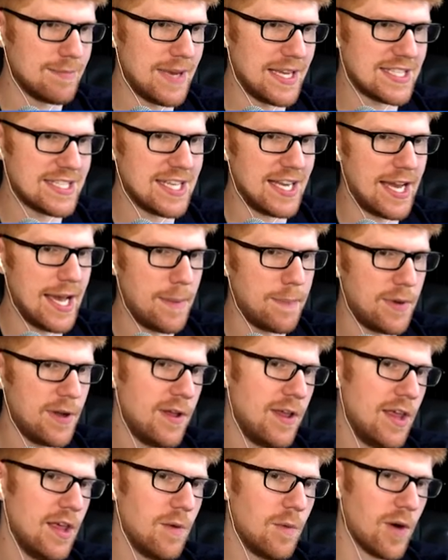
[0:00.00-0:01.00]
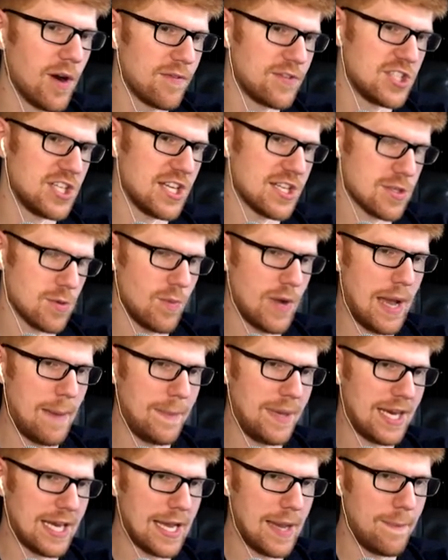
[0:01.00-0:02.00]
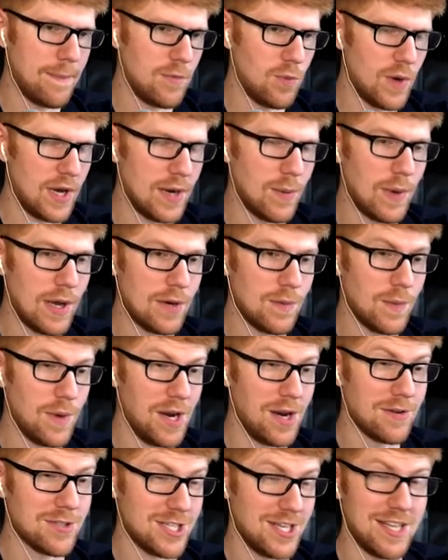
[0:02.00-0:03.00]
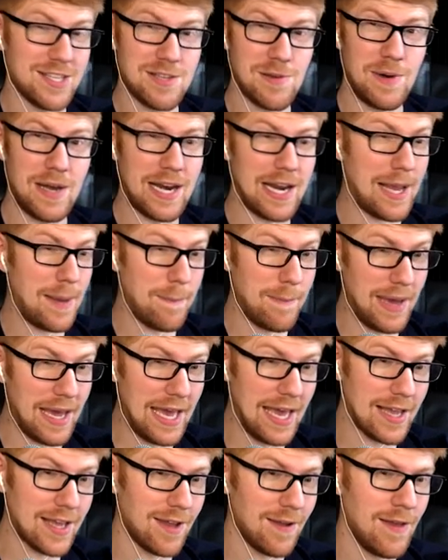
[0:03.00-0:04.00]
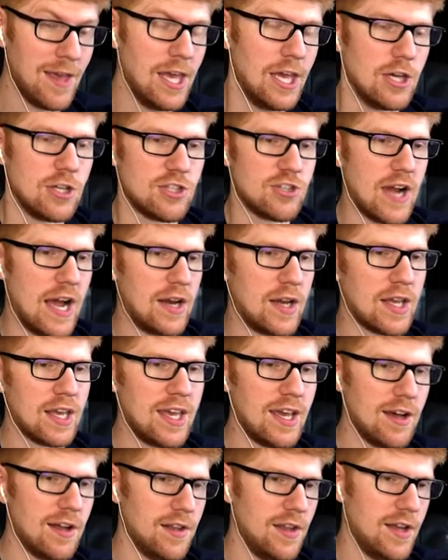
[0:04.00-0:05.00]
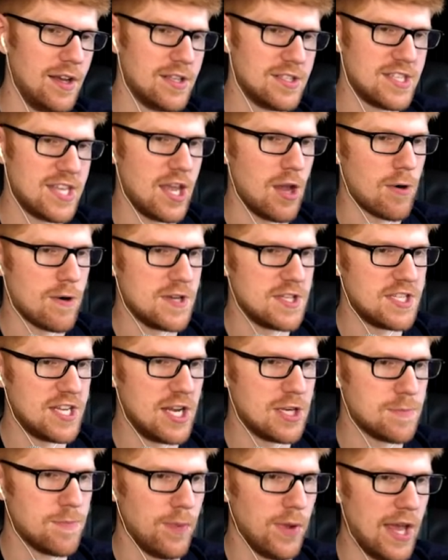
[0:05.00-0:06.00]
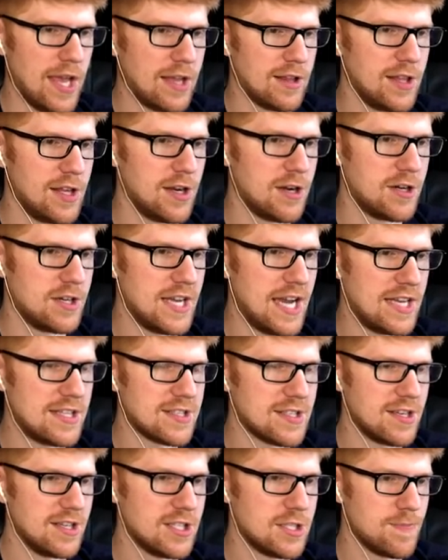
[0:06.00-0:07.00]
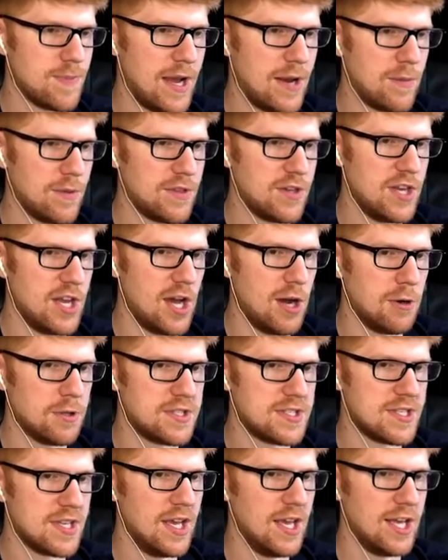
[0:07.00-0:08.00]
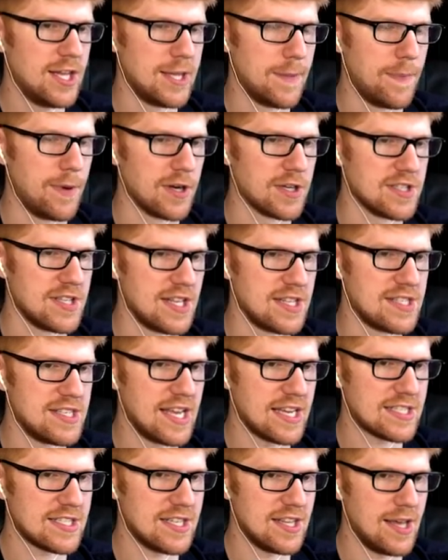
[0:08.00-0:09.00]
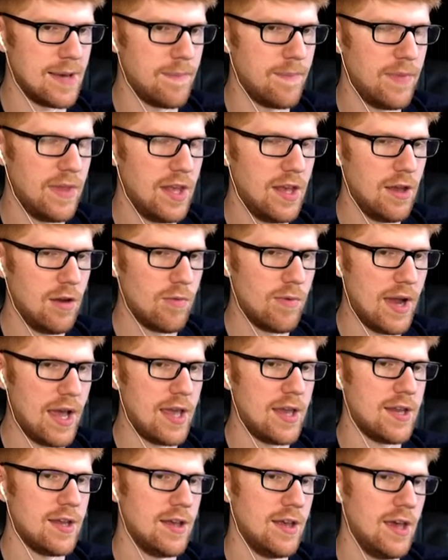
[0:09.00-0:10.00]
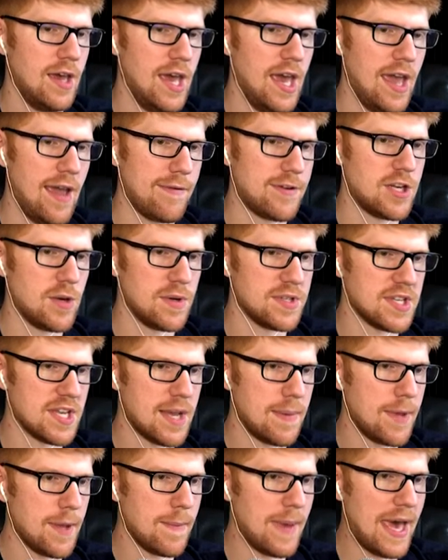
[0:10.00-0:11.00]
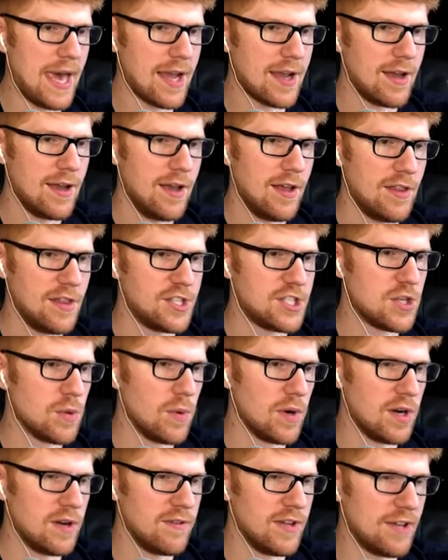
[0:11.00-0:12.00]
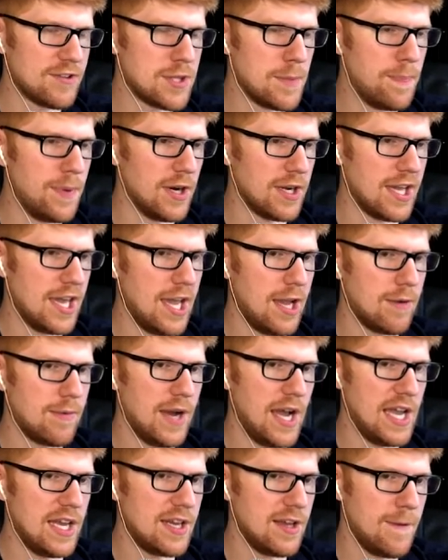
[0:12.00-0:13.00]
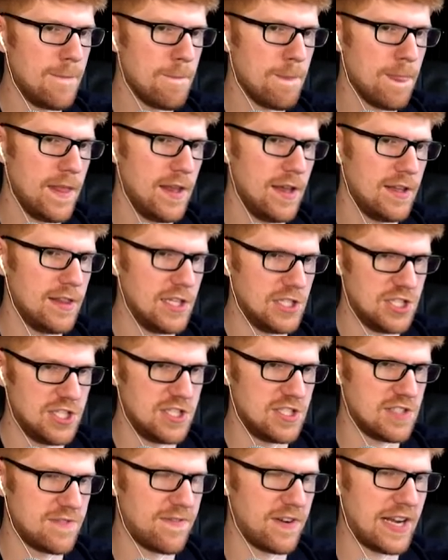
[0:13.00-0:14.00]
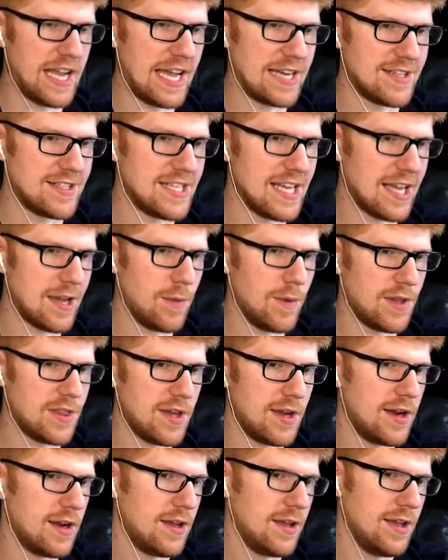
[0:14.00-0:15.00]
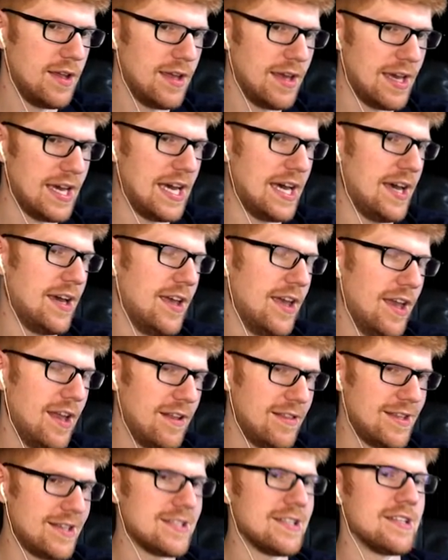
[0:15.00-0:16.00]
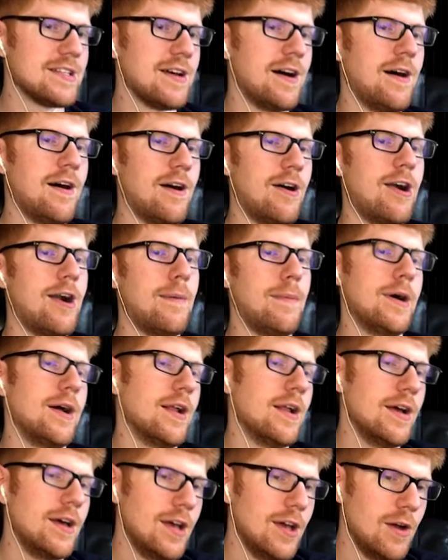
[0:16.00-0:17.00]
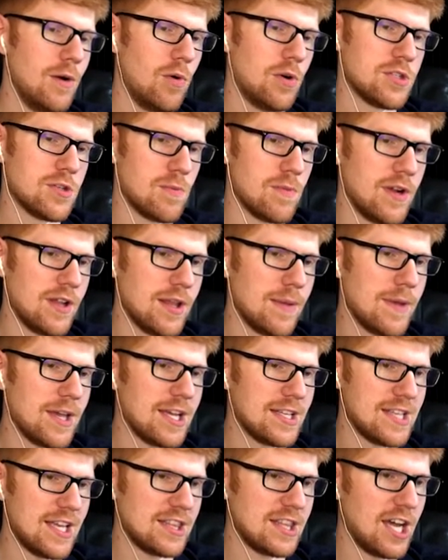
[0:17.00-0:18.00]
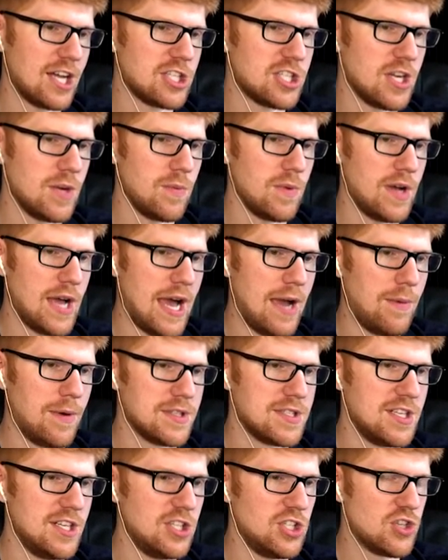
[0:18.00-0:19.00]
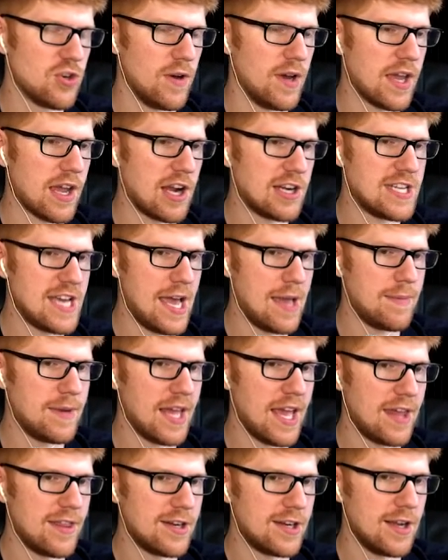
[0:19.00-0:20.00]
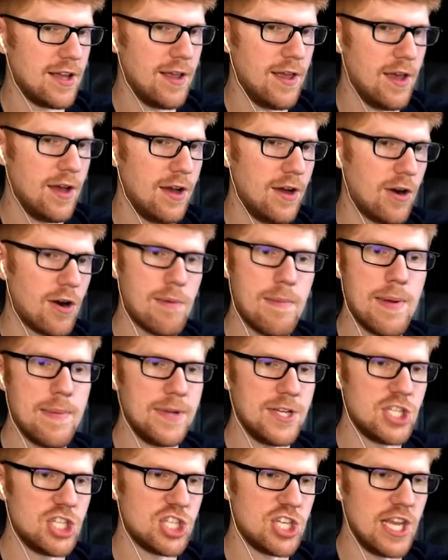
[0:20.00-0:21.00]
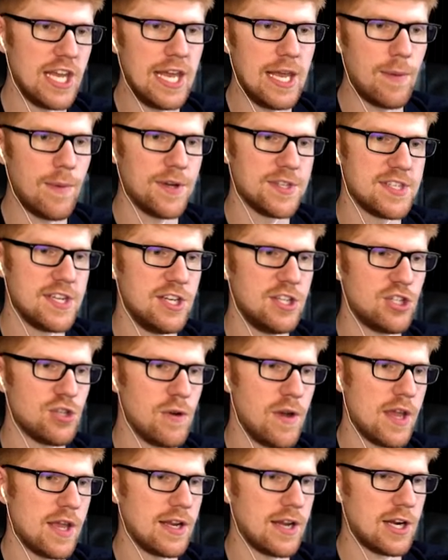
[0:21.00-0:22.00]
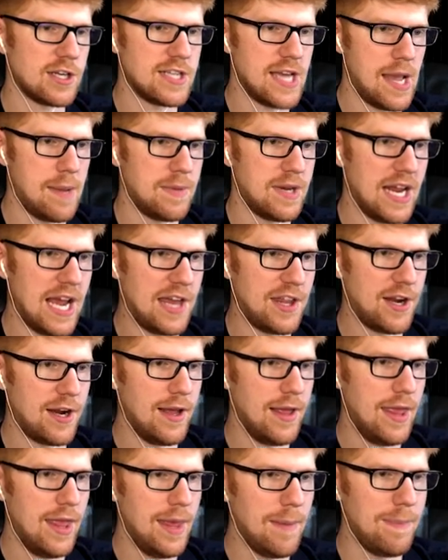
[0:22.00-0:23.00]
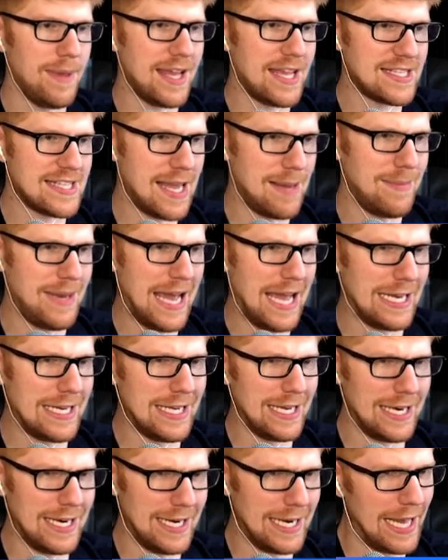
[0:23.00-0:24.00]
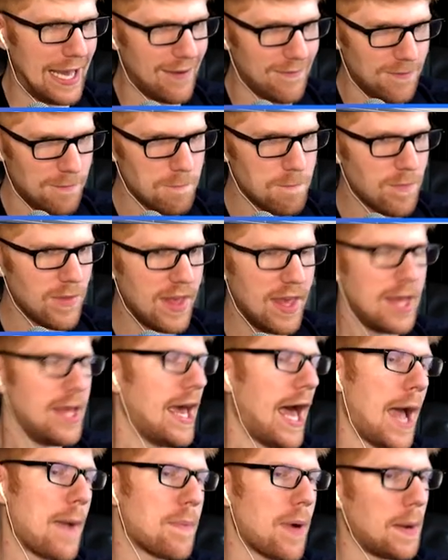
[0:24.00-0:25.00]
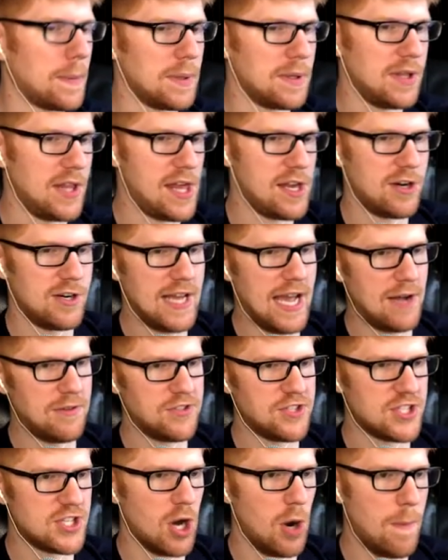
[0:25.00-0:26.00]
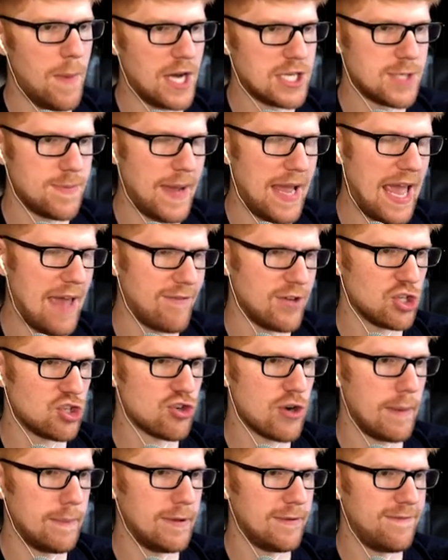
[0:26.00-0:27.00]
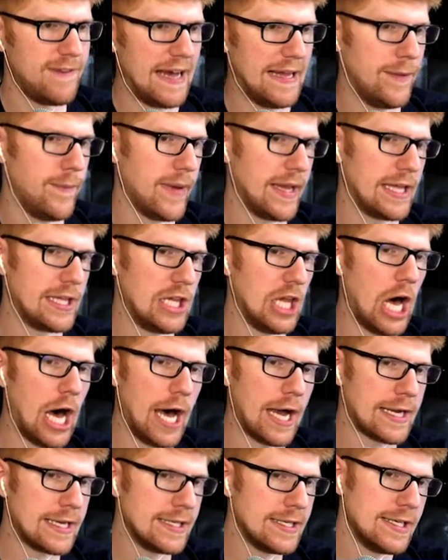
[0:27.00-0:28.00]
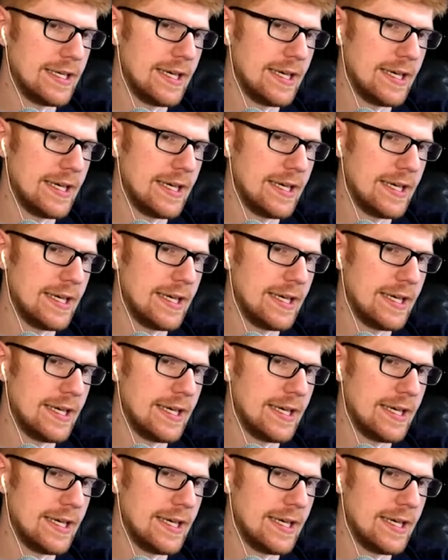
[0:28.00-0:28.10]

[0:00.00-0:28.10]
messed it up. What if she doesn't want me to come? What if she doesn't want to come back? Drowned in guilt, Sayori stares blankly at her desk, spread with notes. The book sits next to them. Right. If she wasn't coming back, then she wouldn't have left the book here, right? Unless she just forgot to take it with her. Ugh, this is horrible. Was it really because I thought I wasn't enjoying our time together? Or maybe she wasn't enjoying our time together because I'm not good enough. I probably let her down so much by having trouble following along.